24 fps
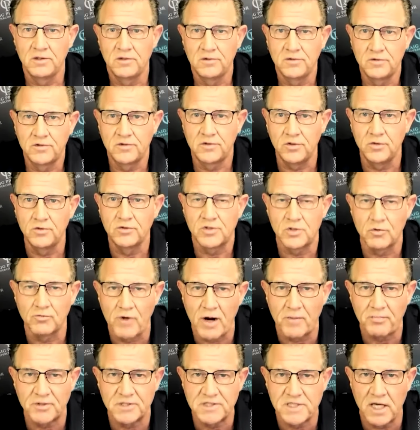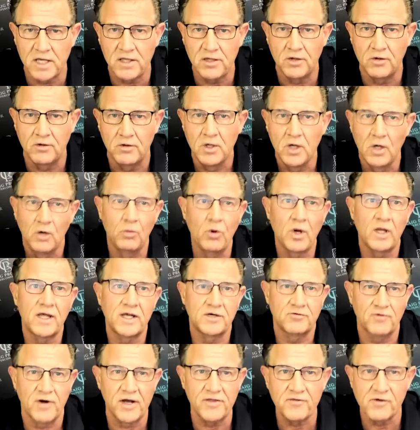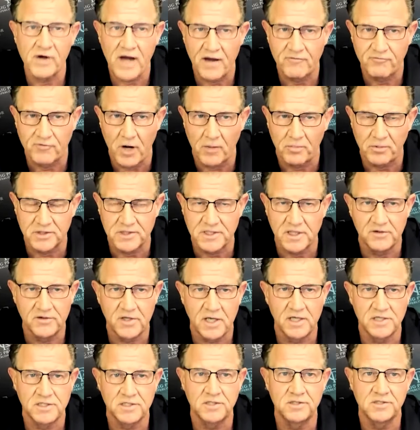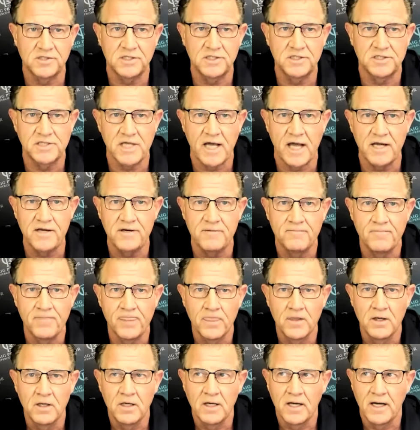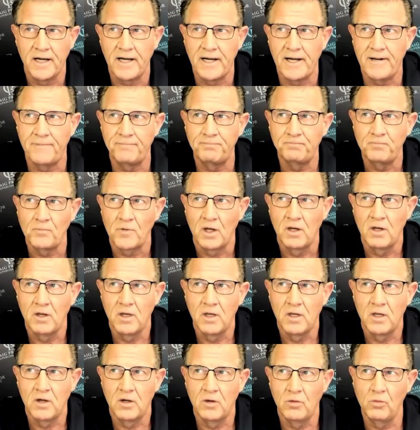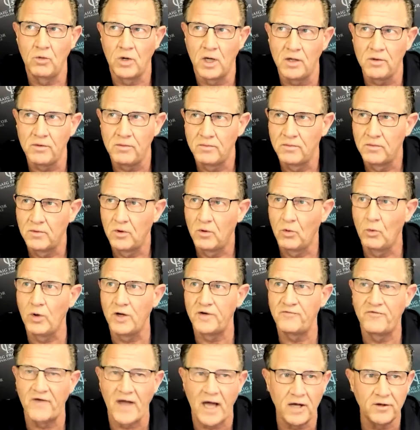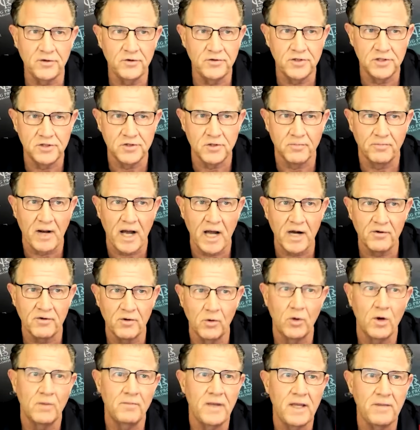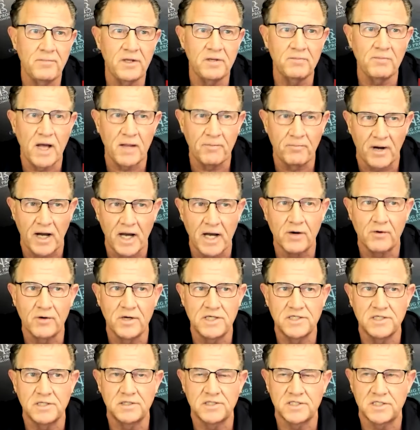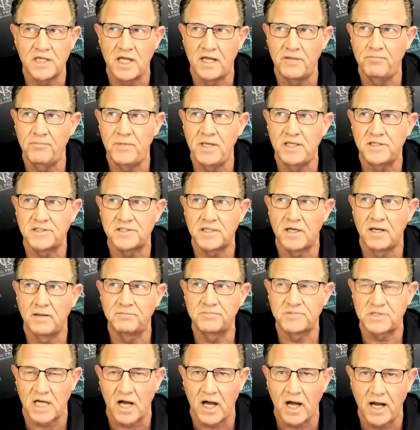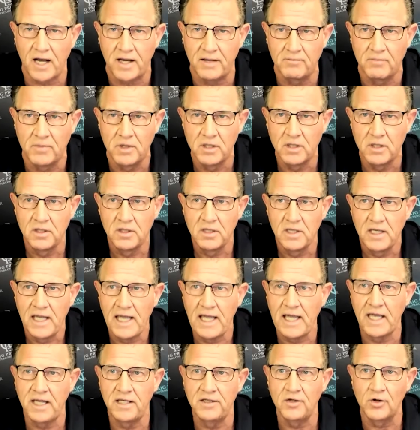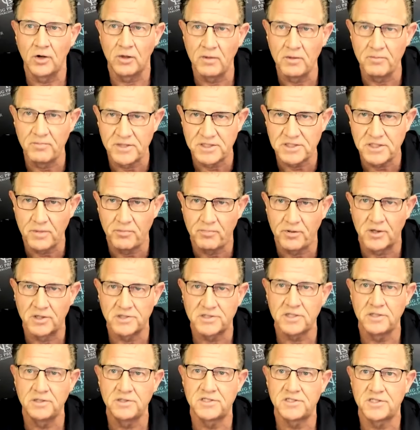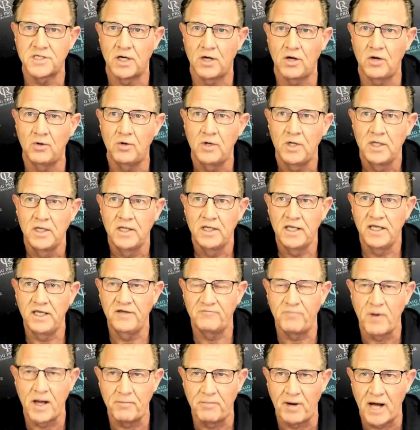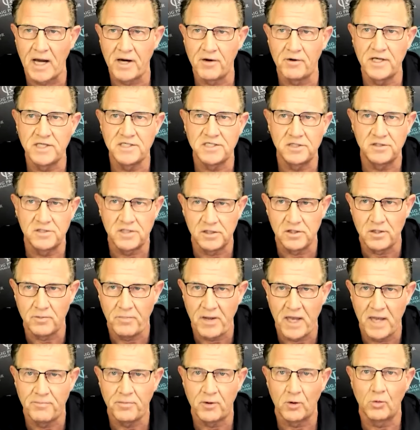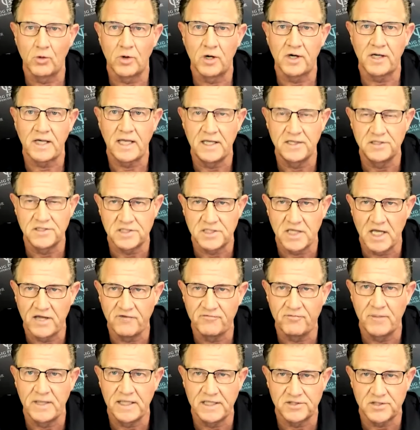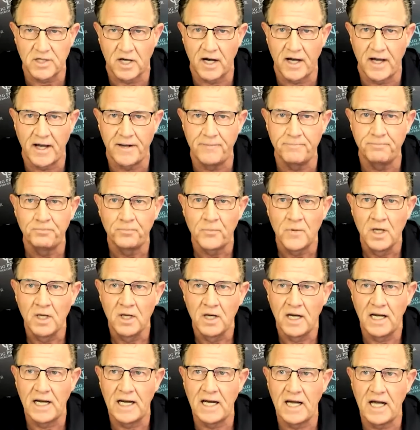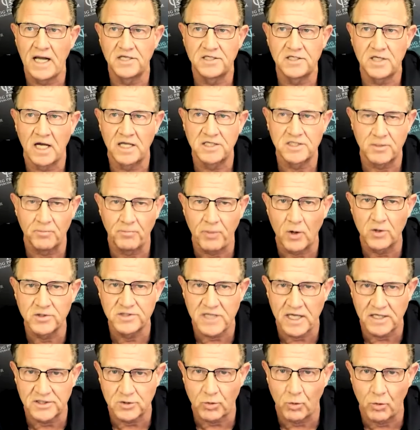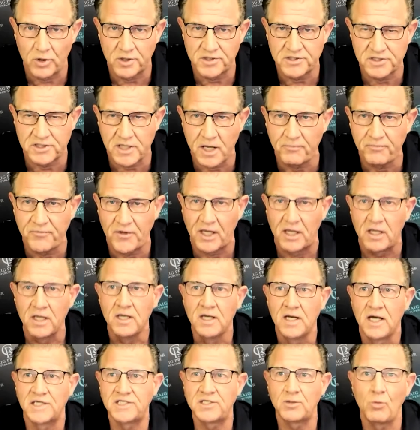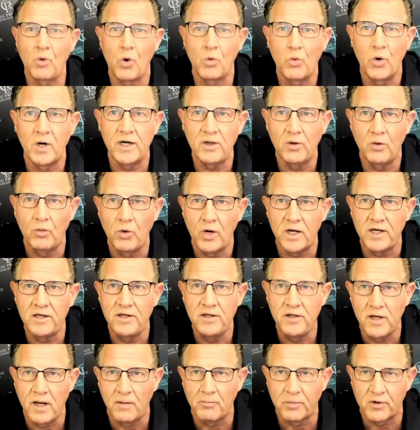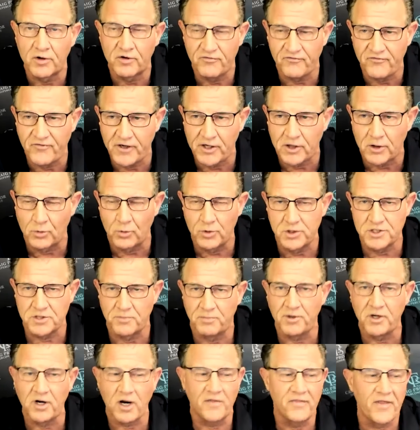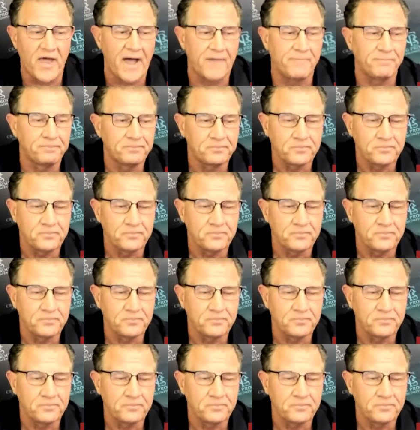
to, to represent you? Well, I'd rather have representation, she said. Um, well, what value did your buyer? Well, maybe my buyer agent saved me some time. And, you know, I'm a busy person. So if my buyer agent did the paperwork and saved me time, uh, I, I suppose that's worth something. I said, well, what, what number figure would you put on that?